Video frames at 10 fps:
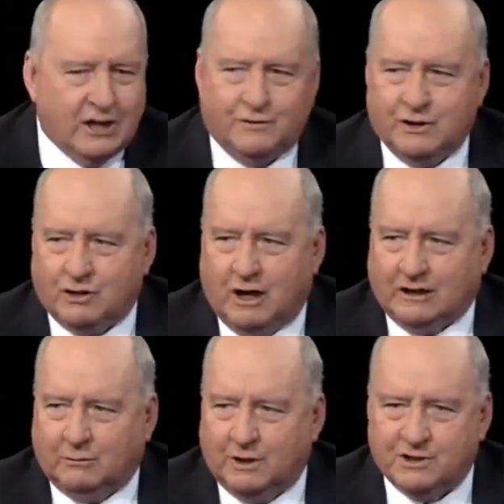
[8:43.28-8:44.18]
age of
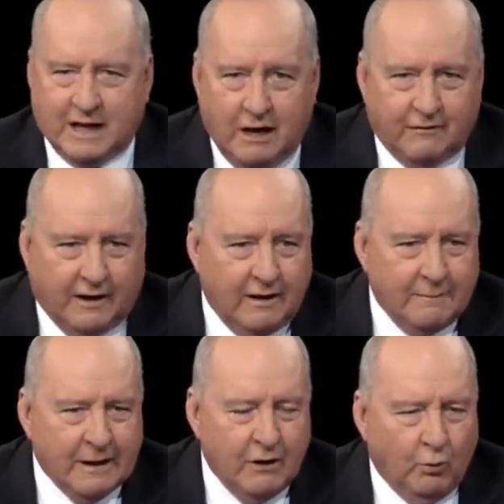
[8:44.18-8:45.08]
entitlement is
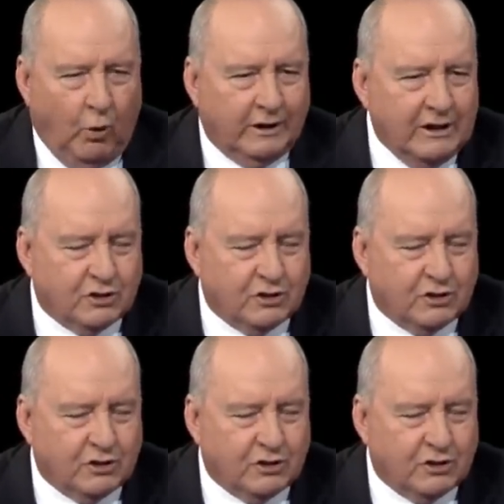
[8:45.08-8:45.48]
over. What